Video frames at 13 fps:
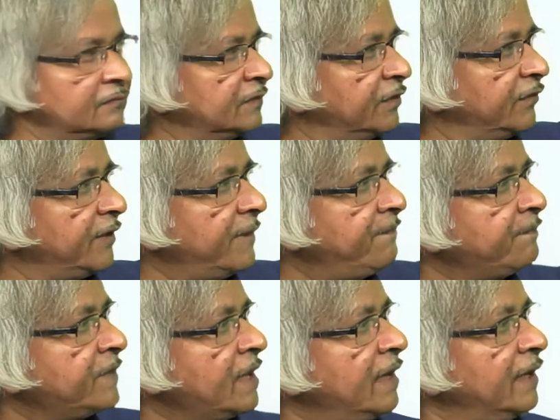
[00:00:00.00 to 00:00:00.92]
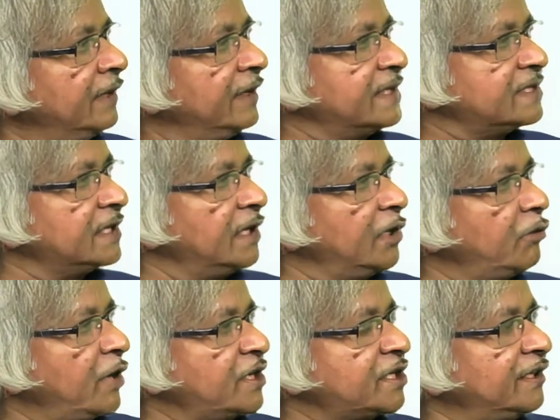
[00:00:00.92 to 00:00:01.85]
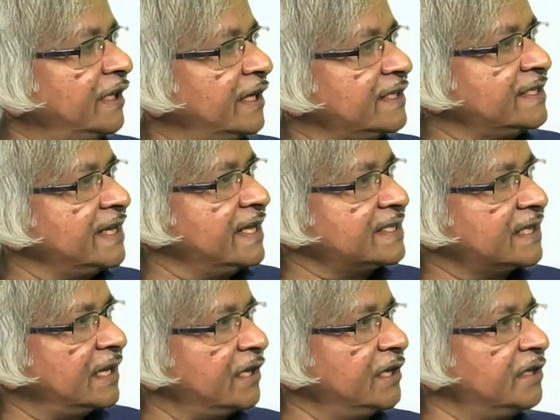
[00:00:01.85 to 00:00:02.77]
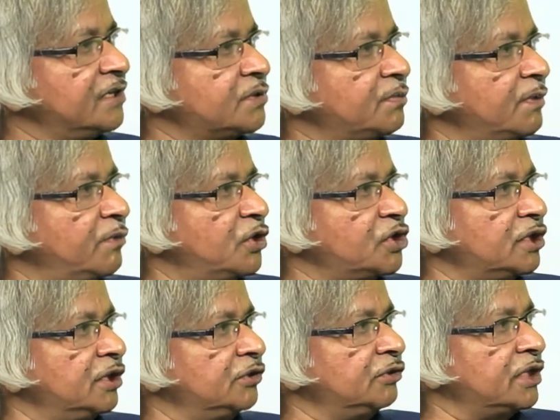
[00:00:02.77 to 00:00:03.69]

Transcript: You see, there's an equation that says current is proportional to